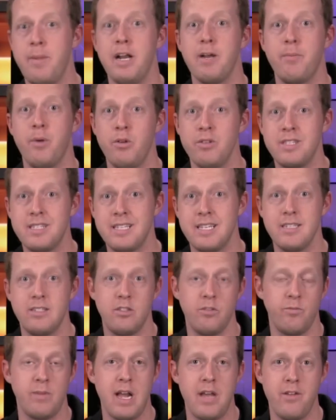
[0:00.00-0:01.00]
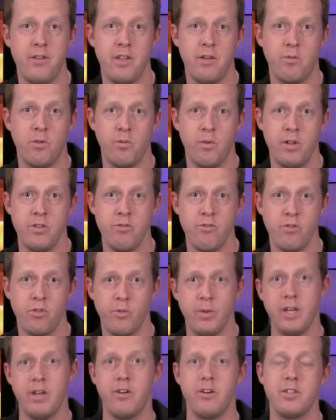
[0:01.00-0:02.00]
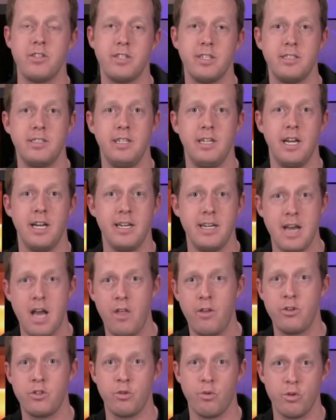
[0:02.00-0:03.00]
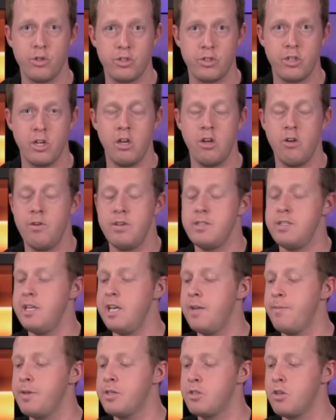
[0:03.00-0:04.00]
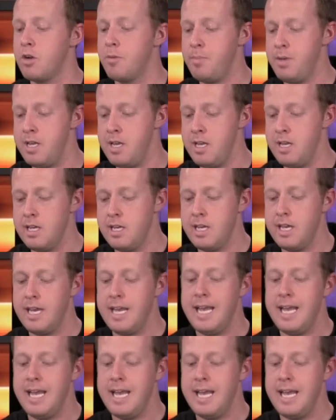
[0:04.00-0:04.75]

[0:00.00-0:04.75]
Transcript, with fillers: bare-bones system rather that will run you three hundred sixty-nine dollars or so as the M S R P,